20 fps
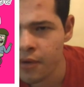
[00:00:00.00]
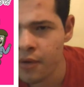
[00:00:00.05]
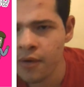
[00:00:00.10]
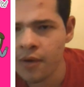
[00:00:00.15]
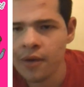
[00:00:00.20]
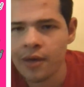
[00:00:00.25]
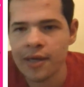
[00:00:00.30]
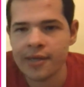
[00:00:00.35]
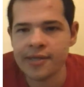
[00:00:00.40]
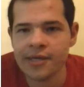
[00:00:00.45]

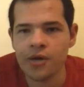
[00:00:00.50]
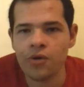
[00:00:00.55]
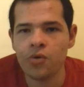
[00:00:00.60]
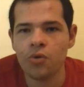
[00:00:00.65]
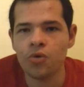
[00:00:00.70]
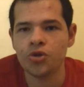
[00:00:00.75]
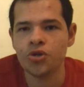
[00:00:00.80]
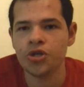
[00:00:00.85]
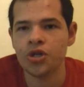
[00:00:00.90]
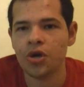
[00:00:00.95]
is a
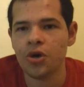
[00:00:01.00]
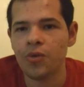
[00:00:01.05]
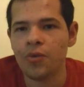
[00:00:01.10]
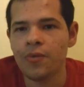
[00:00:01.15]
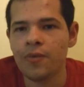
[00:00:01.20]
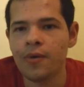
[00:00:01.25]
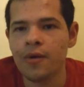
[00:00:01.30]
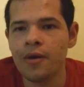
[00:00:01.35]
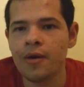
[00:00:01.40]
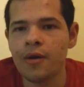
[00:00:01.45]
cool show,
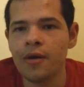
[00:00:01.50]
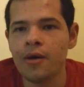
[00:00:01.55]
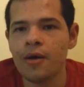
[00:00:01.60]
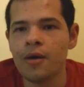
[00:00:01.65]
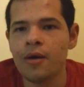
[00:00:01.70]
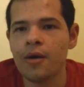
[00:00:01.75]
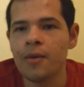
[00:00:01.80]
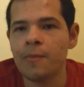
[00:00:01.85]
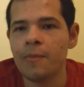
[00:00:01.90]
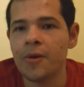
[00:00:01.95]

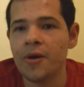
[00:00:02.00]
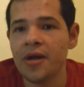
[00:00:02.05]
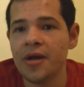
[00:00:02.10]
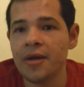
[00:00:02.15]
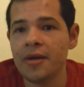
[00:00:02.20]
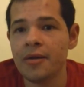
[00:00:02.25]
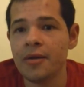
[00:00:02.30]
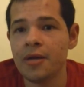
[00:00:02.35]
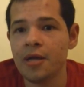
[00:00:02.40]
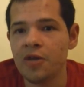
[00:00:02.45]

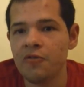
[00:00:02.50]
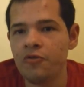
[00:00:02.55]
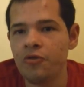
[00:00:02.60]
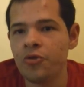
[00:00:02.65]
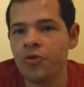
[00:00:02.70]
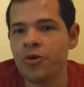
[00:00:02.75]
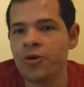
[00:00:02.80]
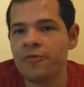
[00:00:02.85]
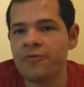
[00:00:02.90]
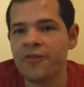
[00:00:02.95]
but if you
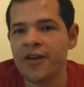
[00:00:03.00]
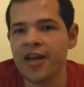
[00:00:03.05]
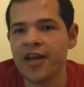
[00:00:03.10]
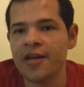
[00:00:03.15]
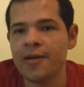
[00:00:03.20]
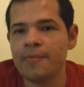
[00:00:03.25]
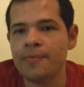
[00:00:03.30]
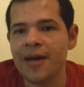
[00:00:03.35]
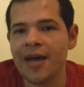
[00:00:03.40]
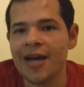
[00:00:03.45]
were a
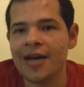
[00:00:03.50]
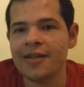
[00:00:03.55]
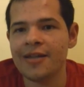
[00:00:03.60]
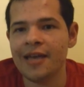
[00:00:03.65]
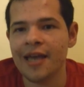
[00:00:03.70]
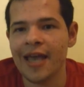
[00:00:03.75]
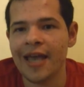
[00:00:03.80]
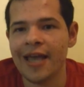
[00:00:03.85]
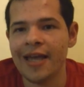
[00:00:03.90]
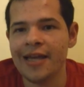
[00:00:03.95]
fan back in the
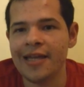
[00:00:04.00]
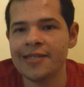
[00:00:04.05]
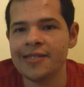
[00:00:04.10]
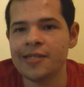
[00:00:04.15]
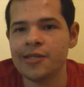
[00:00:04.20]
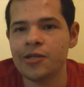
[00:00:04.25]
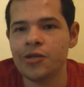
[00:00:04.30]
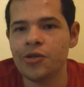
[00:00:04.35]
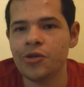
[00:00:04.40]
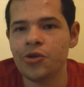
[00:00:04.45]
80s
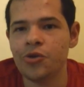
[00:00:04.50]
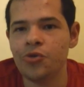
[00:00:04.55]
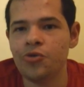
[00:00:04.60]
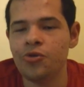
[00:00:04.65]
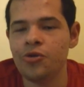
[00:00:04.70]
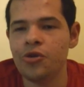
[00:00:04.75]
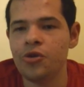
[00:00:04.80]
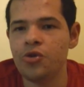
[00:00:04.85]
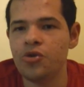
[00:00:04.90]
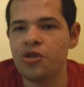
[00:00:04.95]
and you
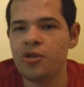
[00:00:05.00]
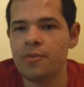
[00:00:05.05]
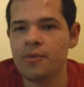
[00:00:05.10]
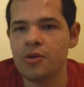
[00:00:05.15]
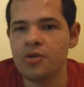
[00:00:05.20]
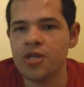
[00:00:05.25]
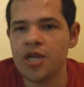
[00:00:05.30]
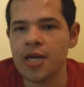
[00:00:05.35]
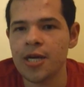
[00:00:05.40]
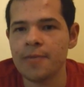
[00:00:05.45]
knew the
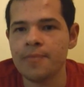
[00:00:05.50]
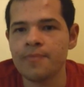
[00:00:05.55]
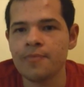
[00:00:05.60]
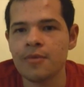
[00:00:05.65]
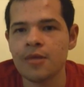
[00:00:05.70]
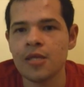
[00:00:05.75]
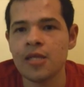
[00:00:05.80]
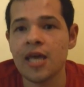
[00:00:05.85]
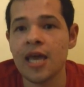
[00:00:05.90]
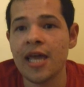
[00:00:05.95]
music,
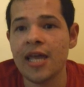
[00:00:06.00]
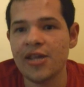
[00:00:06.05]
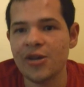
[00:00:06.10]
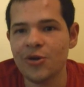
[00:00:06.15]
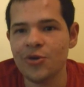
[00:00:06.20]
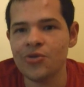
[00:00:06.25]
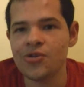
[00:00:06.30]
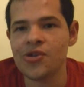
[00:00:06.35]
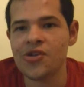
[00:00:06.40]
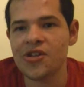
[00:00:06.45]
they
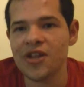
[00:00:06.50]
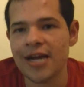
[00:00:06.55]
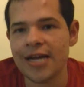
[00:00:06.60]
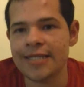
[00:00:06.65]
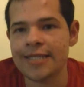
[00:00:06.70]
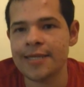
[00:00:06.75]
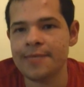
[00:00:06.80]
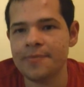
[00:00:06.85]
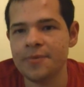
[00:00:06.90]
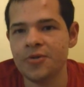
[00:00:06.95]
use
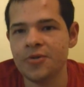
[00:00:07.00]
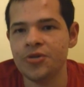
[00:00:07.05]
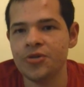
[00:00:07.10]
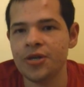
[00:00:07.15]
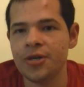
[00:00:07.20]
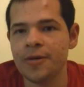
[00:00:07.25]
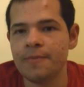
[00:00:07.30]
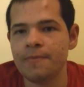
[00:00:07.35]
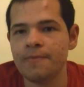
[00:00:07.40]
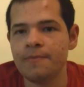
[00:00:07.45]
classic
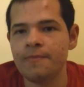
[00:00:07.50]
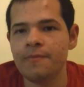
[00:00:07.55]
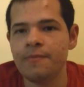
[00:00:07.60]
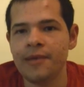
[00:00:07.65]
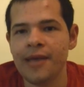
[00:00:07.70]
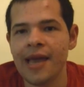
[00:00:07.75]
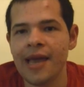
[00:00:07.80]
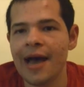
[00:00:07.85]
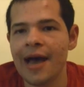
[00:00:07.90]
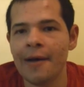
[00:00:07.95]
music.
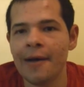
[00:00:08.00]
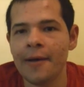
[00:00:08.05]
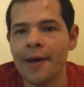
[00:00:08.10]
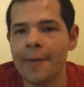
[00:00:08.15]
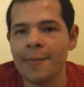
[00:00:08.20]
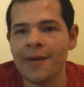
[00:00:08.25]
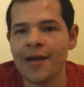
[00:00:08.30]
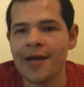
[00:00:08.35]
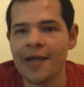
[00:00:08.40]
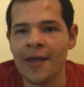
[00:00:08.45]
Yeah,
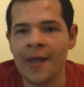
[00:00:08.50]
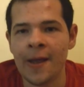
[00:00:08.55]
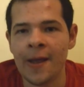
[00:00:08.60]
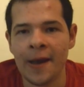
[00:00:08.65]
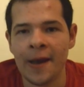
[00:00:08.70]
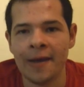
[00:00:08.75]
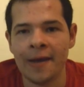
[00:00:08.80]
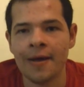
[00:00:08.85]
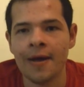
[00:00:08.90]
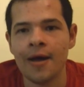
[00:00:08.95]
I'm not
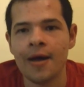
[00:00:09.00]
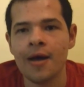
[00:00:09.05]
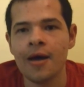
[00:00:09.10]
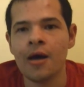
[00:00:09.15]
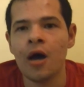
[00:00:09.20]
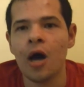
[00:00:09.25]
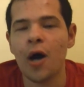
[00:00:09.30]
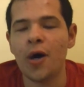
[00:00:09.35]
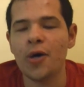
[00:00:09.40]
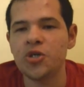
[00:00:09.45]
kidding.
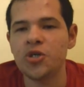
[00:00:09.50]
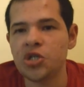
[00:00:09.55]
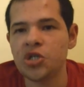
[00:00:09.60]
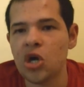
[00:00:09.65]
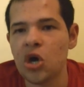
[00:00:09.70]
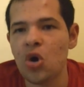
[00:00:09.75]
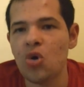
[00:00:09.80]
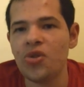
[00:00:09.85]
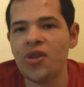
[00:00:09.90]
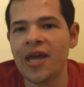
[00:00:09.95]
A
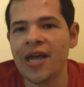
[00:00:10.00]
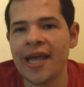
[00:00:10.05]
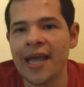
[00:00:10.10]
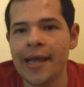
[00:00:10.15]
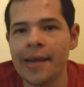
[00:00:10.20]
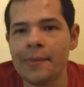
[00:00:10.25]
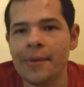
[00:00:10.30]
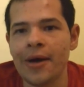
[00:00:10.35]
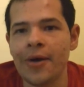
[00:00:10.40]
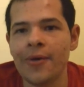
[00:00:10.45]
show that
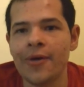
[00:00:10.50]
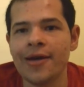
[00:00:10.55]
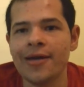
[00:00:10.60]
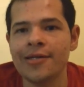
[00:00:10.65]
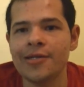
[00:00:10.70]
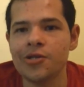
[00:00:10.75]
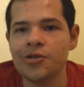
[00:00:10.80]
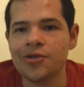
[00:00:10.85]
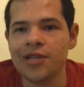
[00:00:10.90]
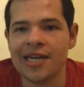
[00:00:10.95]
came out
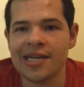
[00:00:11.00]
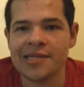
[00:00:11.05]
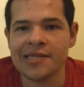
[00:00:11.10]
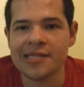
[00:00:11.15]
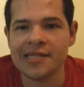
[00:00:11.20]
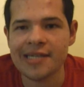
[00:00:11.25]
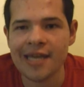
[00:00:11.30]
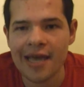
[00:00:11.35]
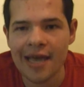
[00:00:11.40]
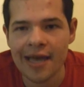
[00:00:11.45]
in
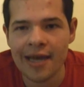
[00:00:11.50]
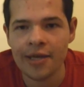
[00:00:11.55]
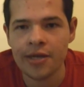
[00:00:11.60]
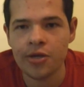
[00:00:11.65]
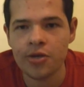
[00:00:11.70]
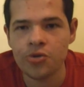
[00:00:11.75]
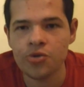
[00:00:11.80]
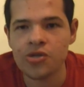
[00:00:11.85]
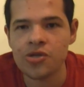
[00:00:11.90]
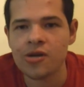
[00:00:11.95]
2010
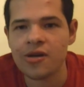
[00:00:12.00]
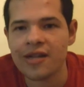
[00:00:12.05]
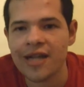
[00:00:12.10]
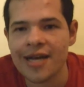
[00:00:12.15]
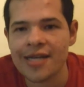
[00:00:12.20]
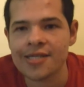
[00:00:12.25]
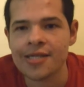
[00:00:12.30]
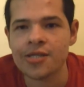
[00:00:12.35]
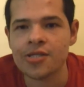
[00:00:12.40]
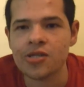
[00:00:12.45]
used
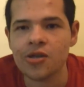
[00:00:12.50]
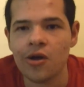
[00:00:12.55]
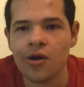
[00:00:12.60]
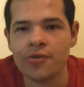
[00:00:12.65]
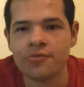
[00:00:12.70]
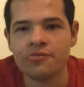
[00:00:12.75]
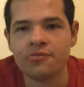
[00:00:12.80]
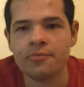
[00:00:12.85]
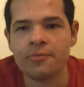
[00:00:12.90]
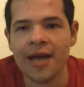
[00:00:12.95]
classic
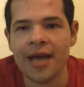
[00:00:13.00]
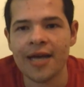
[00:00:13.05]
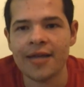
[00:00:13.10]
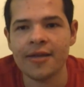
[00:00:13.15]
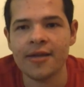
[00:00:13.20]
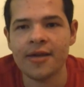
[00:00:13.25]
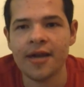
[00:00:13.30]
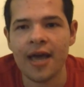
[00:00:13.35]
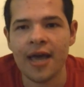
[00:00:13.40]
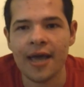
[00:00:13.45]
songs from back in
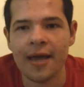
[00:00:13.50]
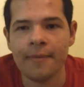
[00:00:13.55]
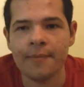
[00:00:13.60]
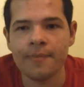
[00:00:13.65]
the day.